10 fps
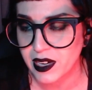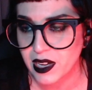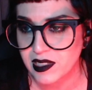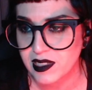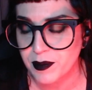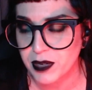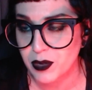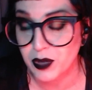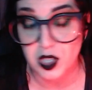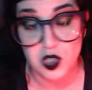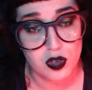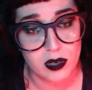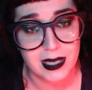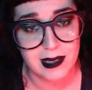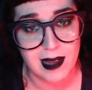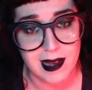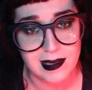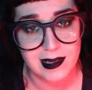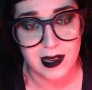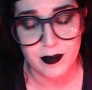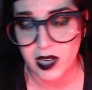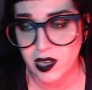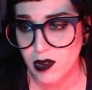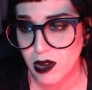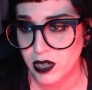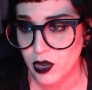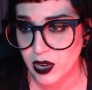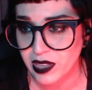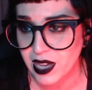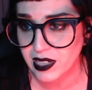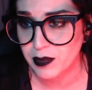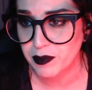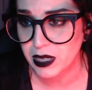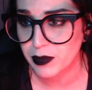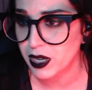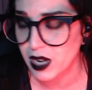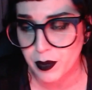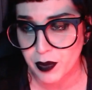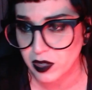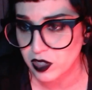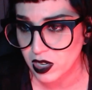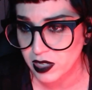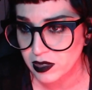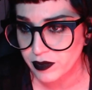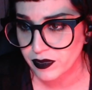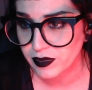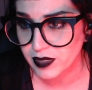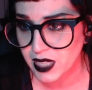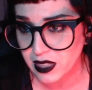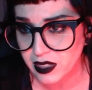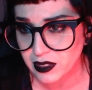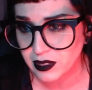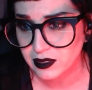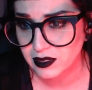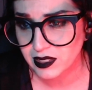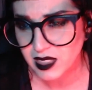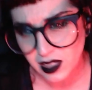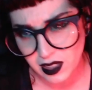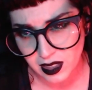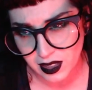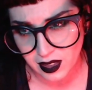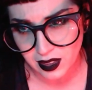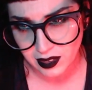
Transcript: As somebody with a tricky last name, I know how annoying that can be, but I apologize. Kelly? Can I call you Kelly?